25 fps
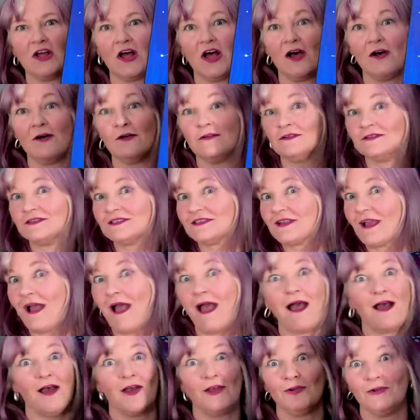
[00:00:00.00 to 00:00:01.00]
holes.
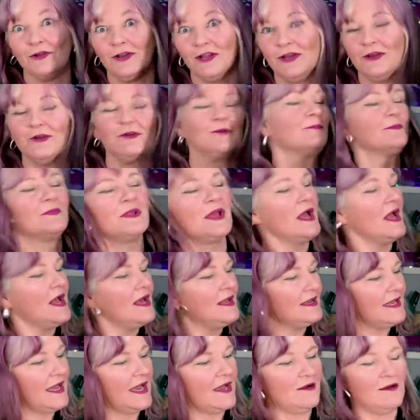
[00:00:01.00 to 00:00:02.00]
Who knew?
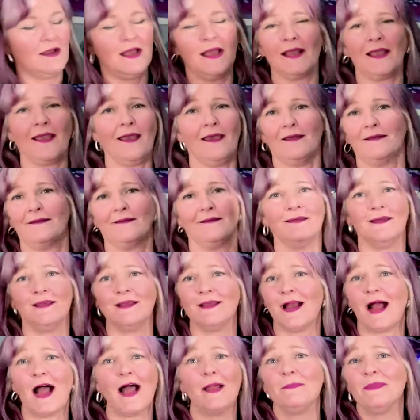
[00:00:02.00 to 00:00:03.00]
Now, again,
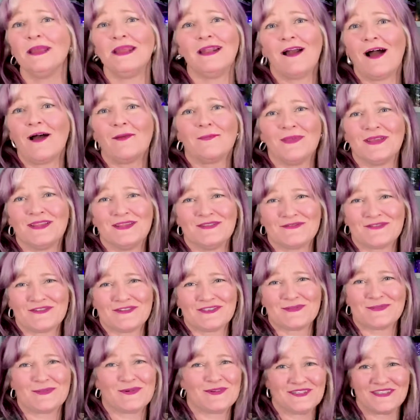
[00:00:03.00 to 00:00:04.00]
I may not be the
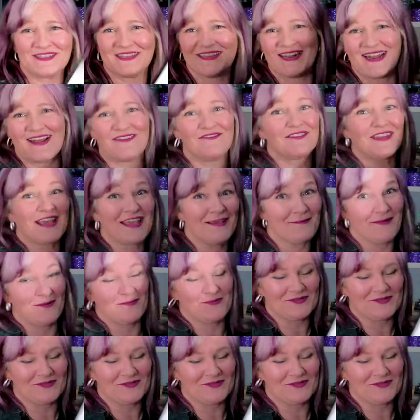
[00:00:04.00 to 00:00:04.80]
first person that ever came up with